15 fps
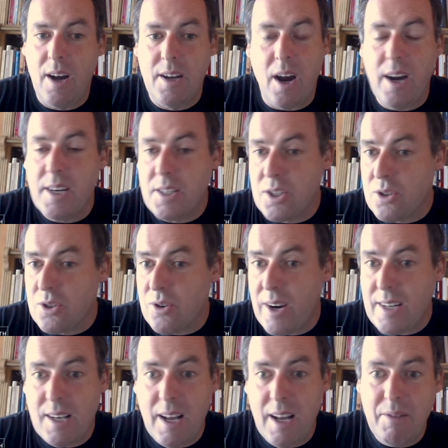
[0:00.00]
High
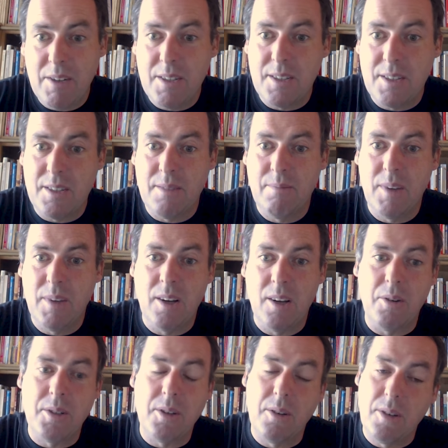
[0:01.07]
stress levels you
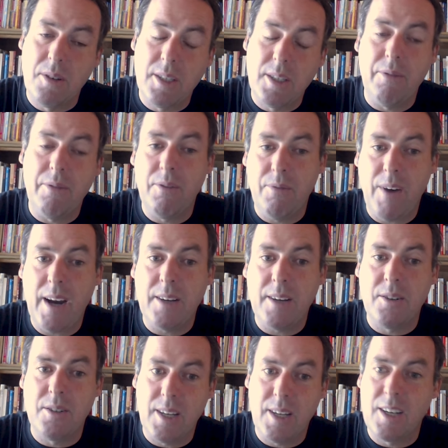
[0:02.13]
know so there's different
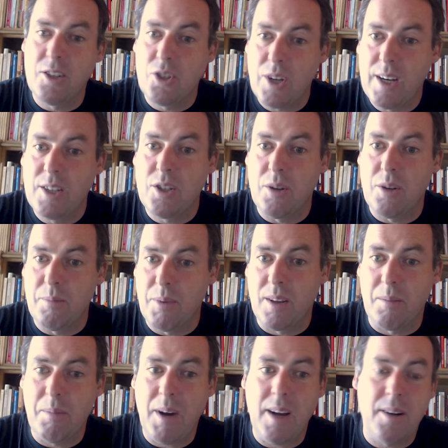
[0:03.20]
factors that can change our
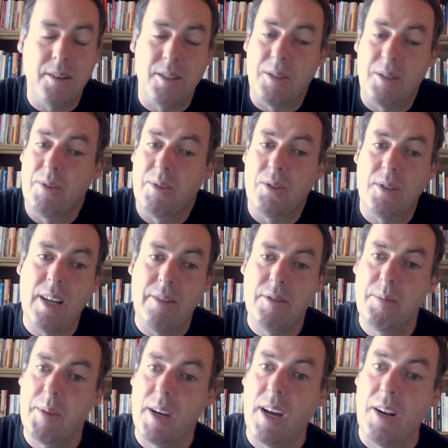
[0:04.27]
breathing patterns so we just have to
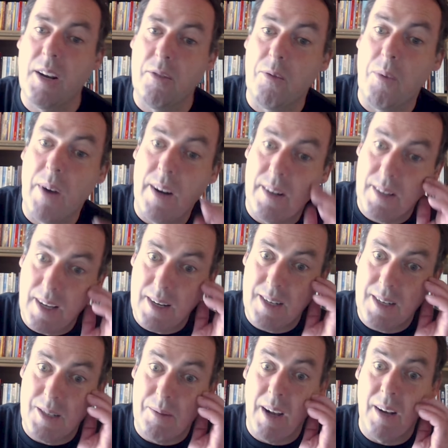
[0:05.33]
be kind of aware of that
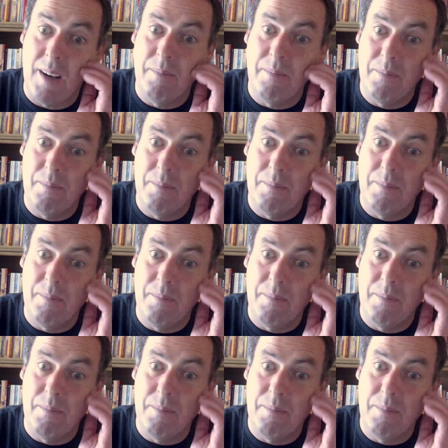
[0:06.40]
as well